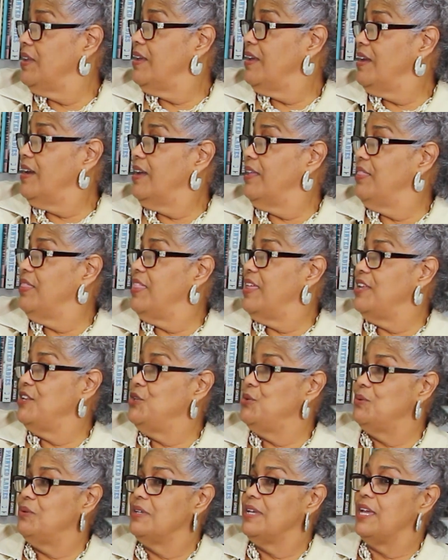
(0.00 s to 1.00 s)
And then
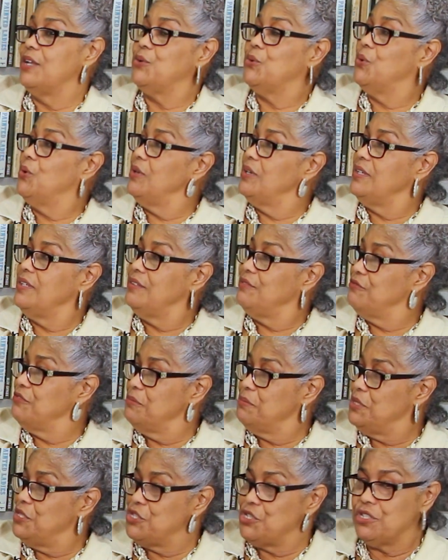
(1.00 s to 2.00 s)
you will get all the
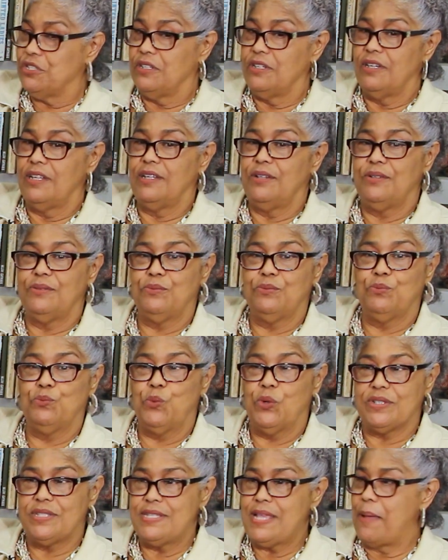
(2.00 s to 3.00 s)
information and
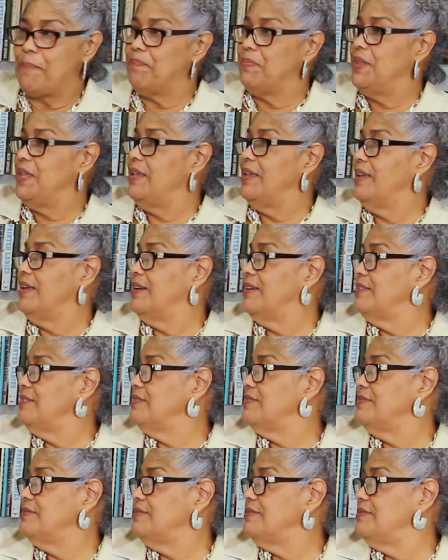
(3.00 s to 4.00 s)
what's happening,
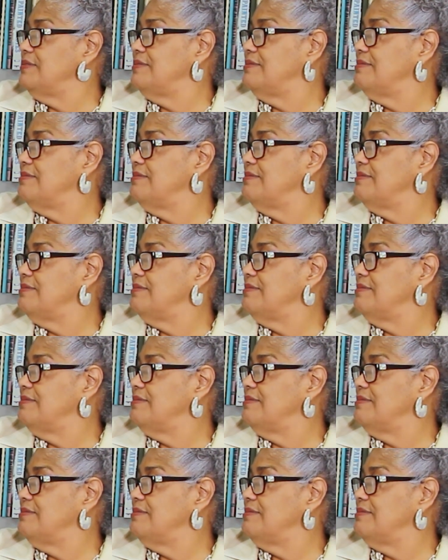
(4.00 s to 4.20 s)
and